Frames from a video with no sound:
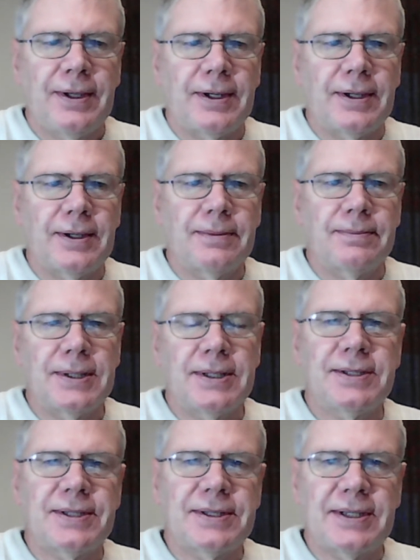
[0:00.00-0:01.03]
but
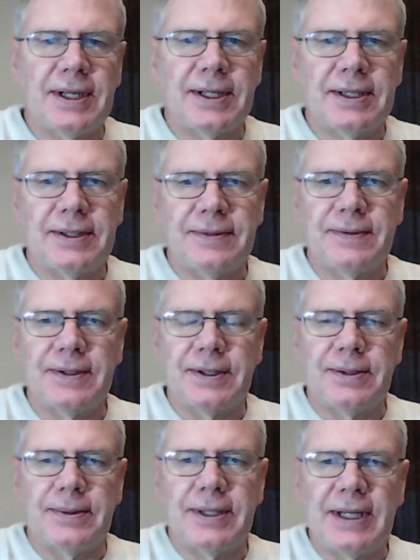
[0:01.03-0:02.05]
this is not a
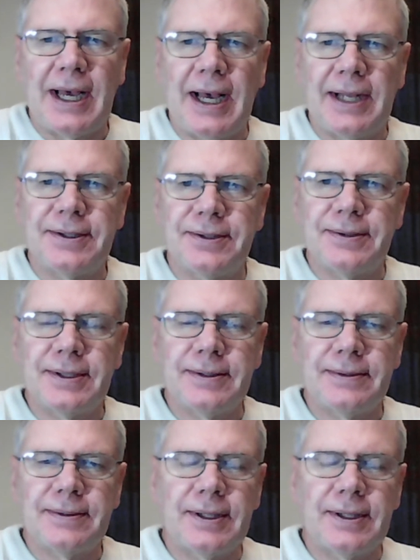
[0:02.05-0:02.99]
difficult one to add to it.